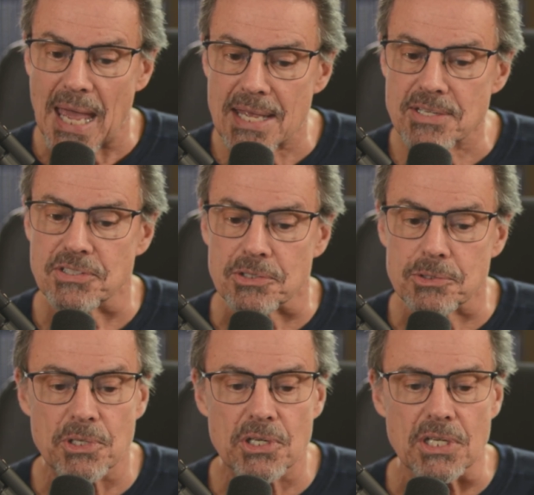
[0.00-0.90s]
past
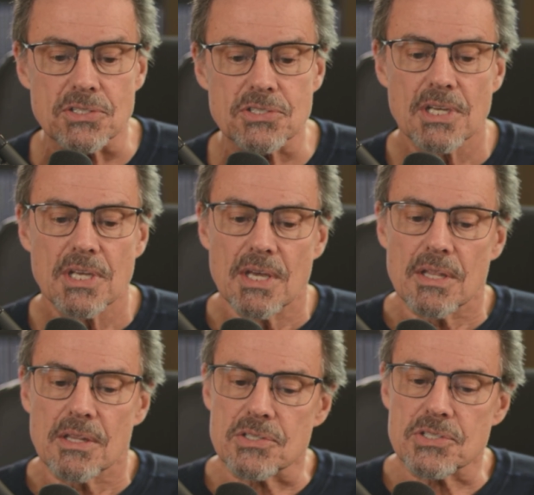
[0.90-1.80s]
experience,
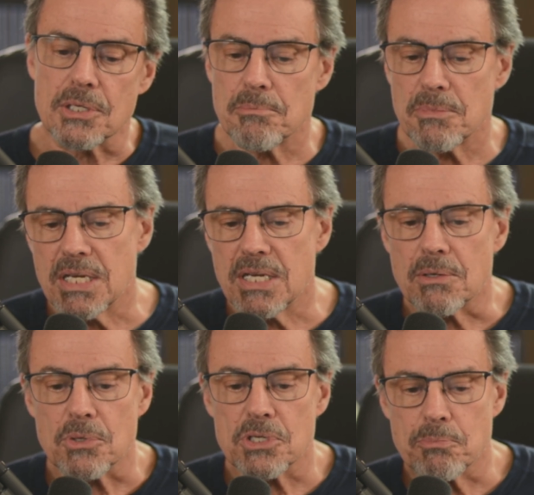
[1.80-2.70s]
there's an
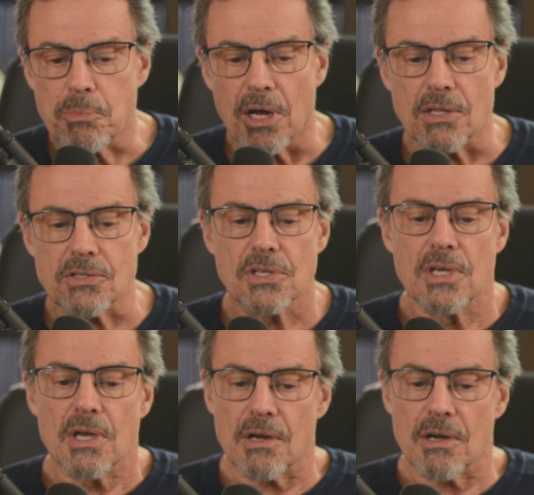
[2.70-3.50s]
immediate response